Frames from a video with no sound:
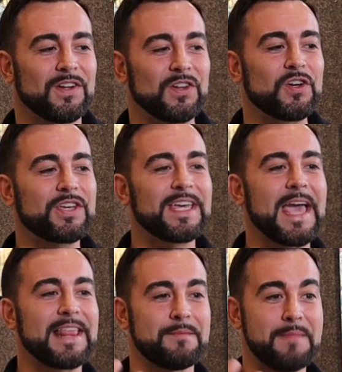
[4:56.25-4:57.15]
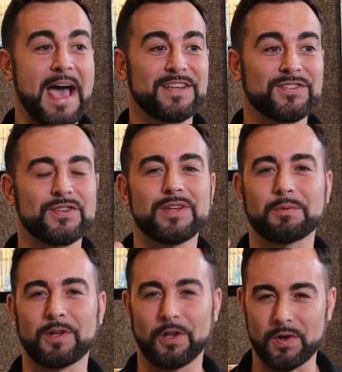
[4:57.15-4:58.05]
looking at the masters
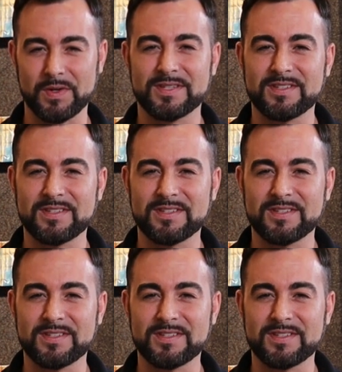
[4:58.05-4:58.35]
up close,